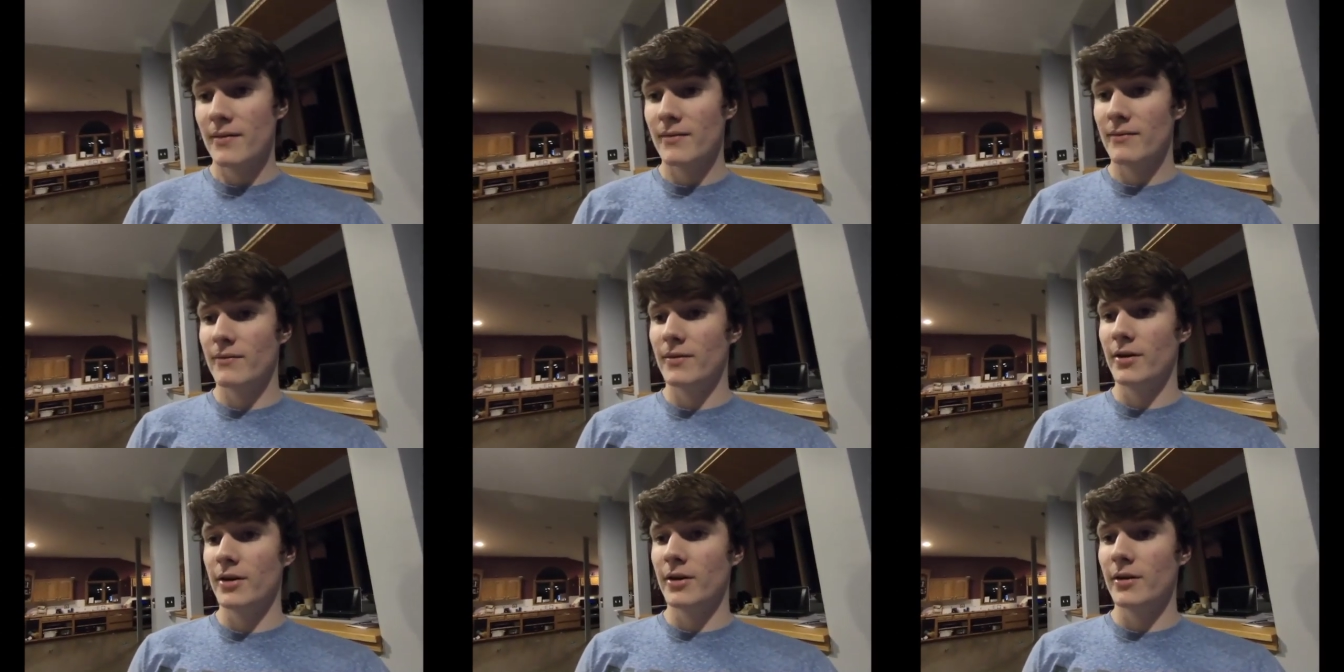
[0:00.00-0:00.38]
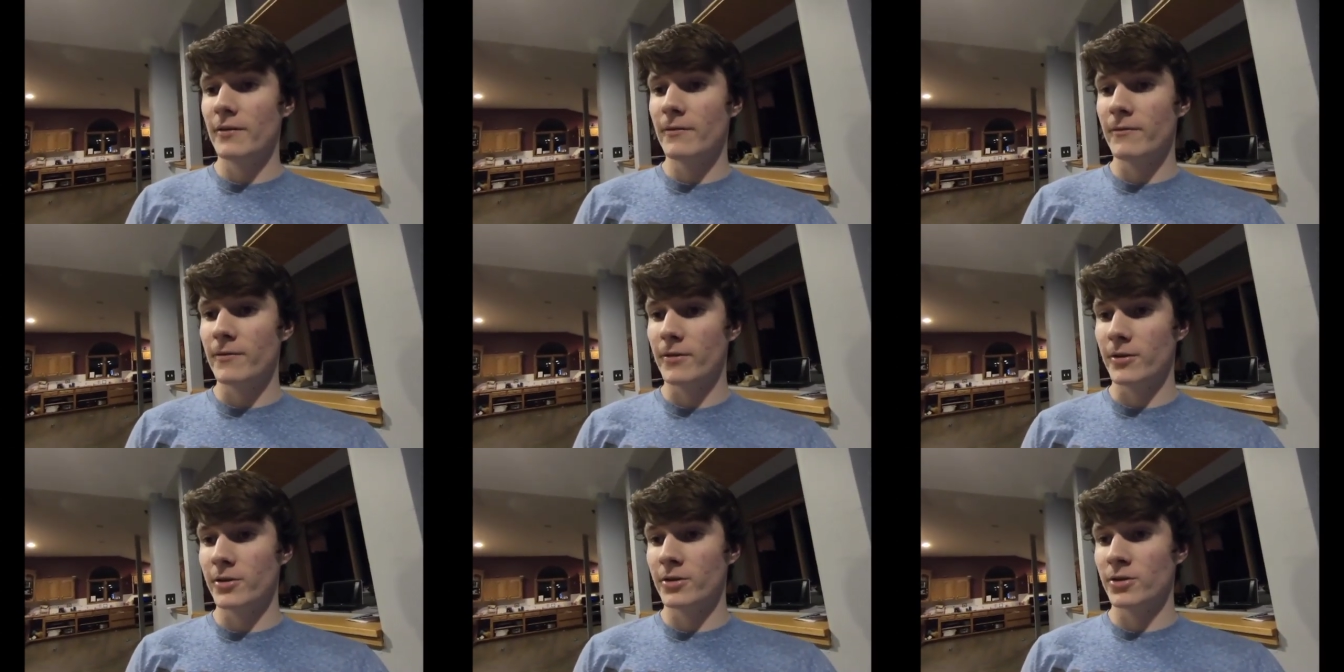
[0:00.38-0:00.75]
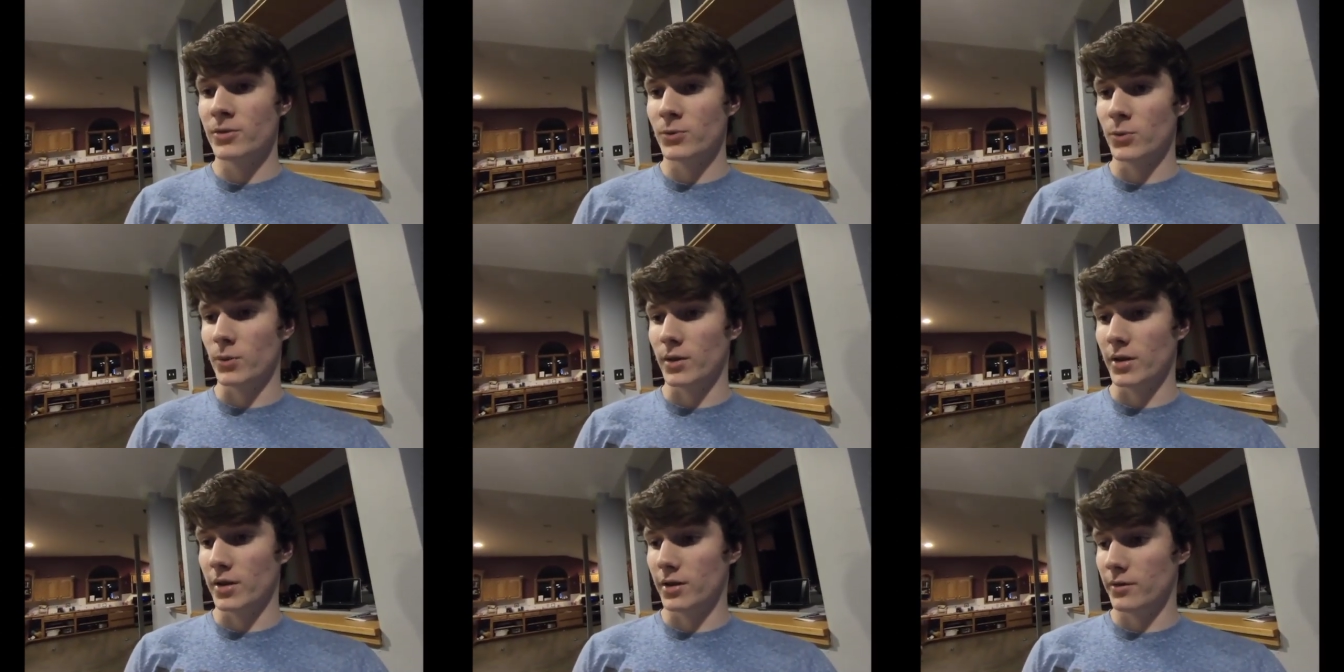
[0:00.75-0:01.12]
Very
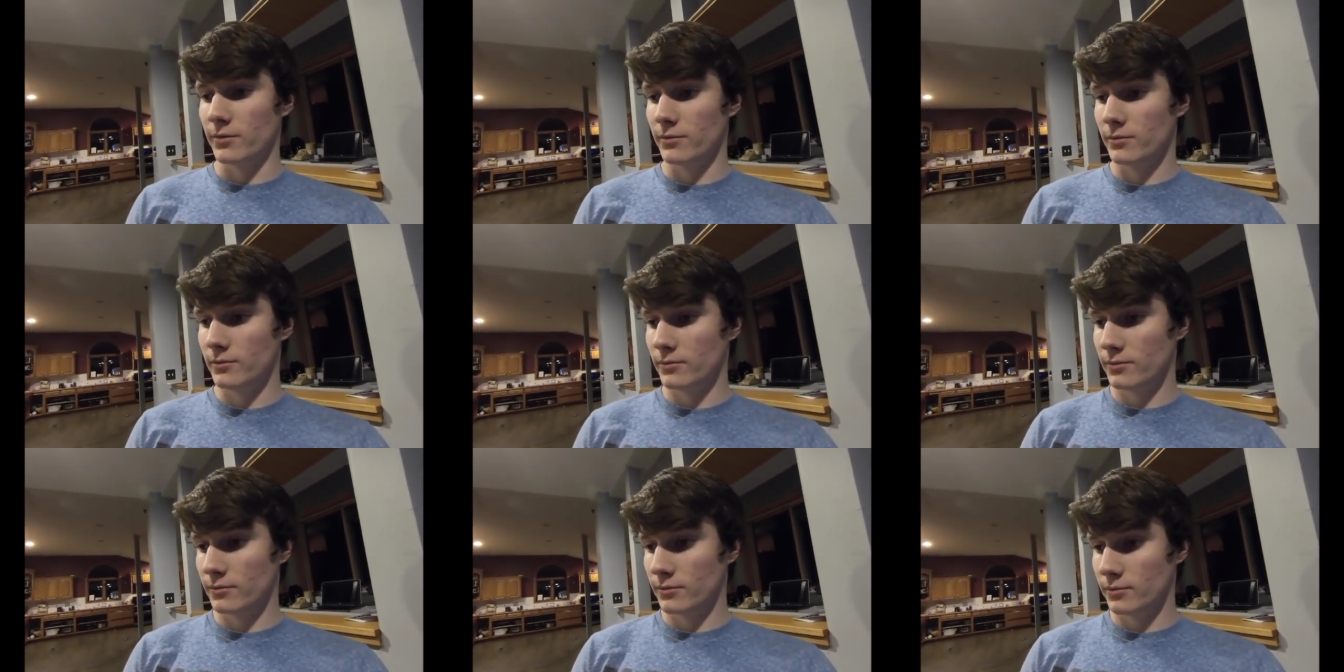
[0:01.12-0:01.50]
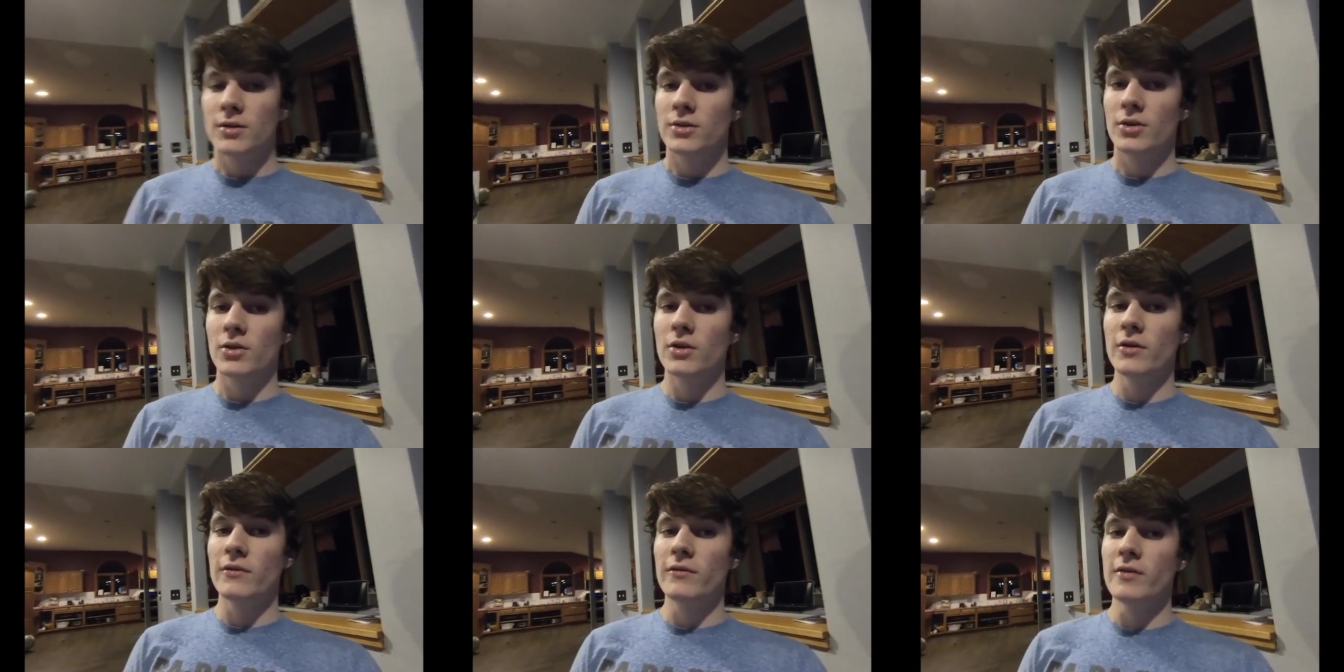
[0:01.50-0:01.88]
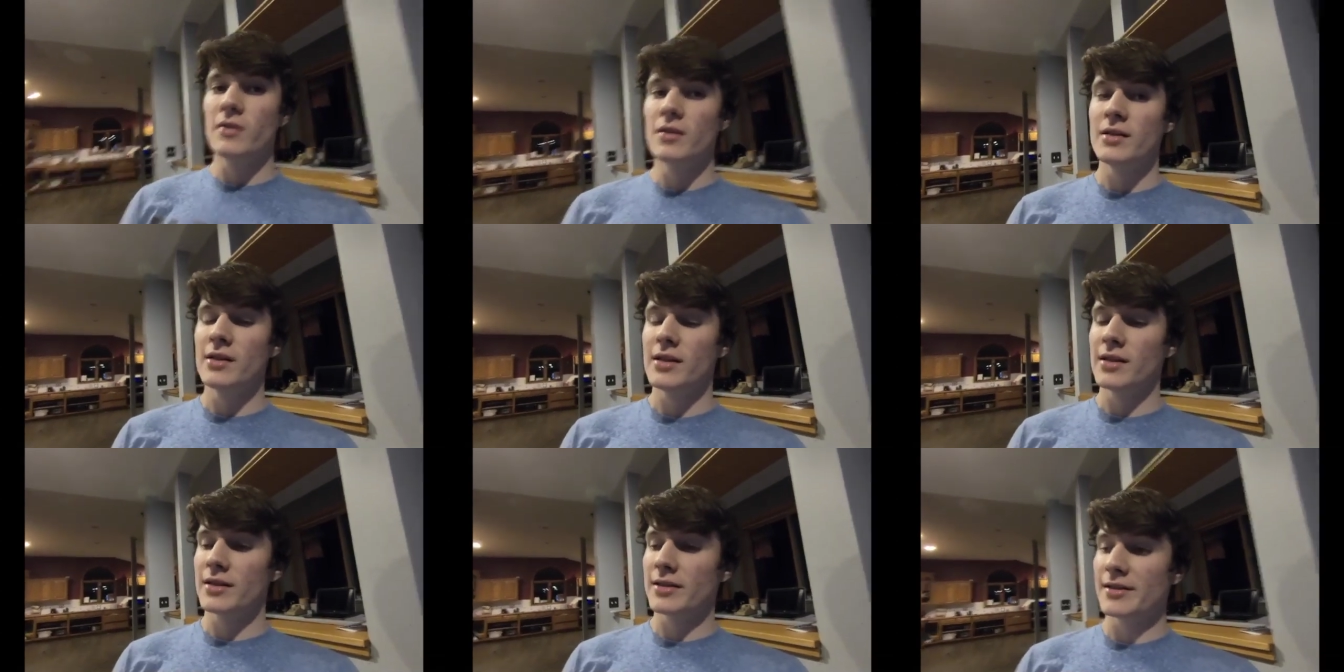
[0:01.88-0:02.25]
first one. Over the
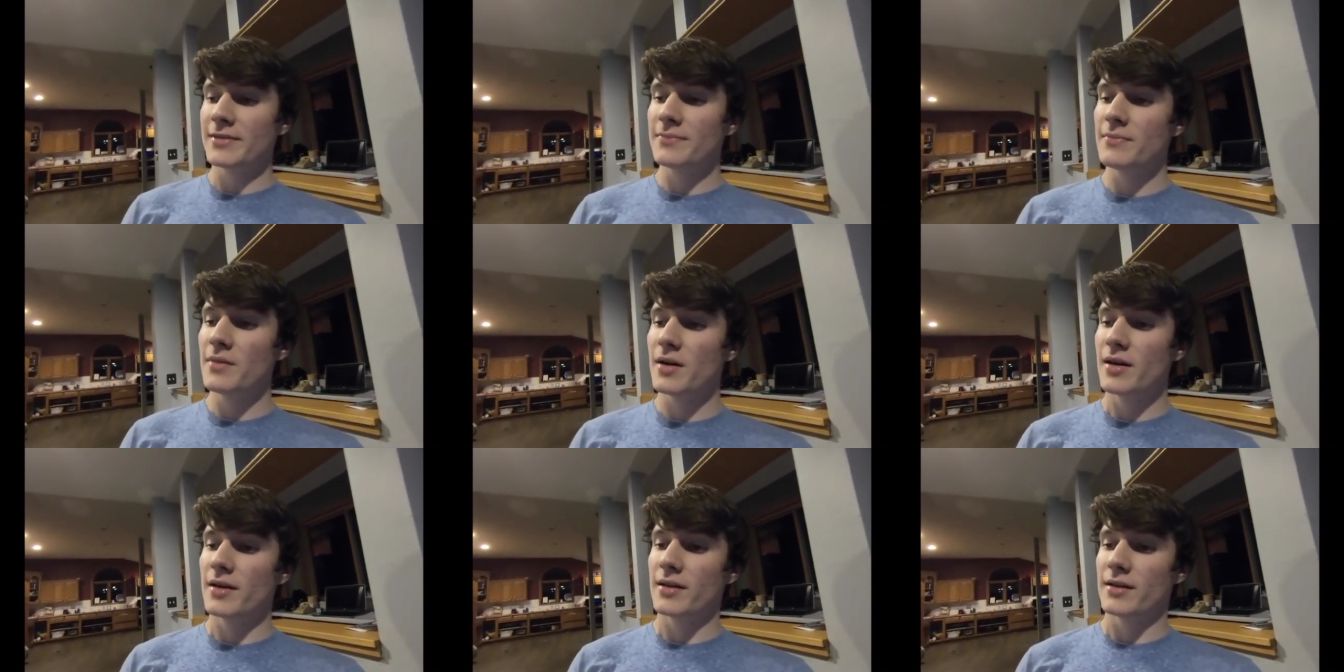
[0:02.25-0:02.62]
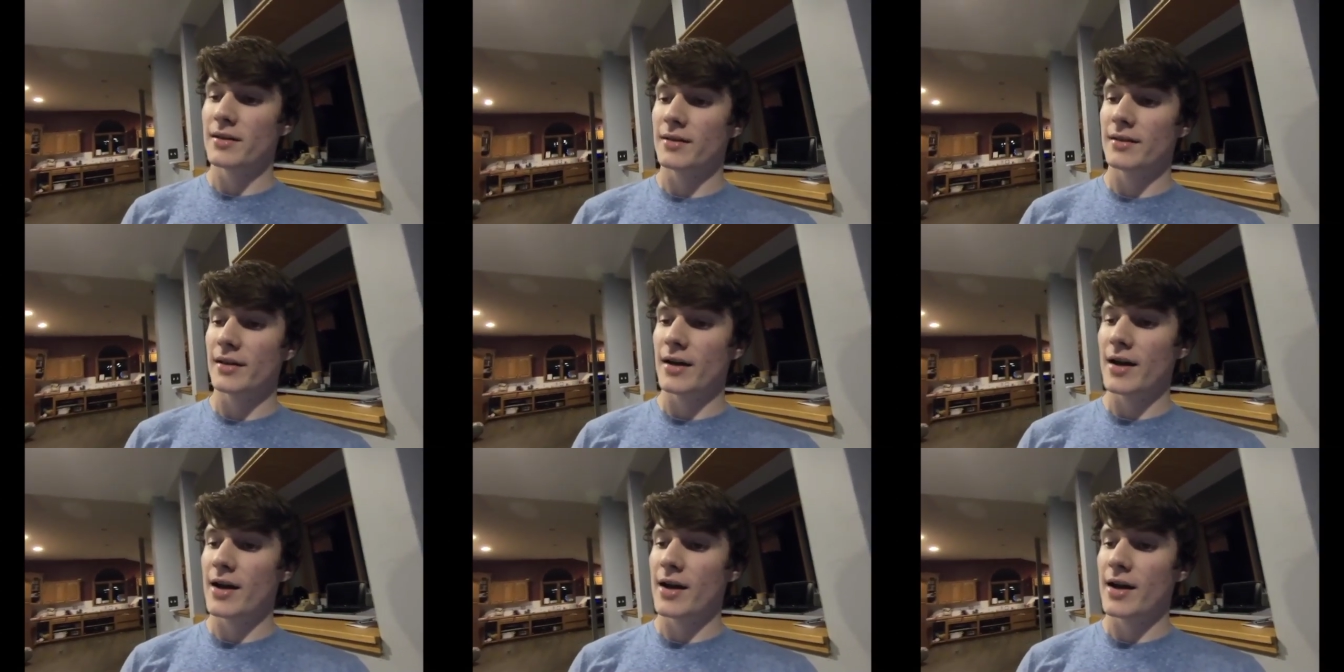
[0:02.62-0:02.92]
next month,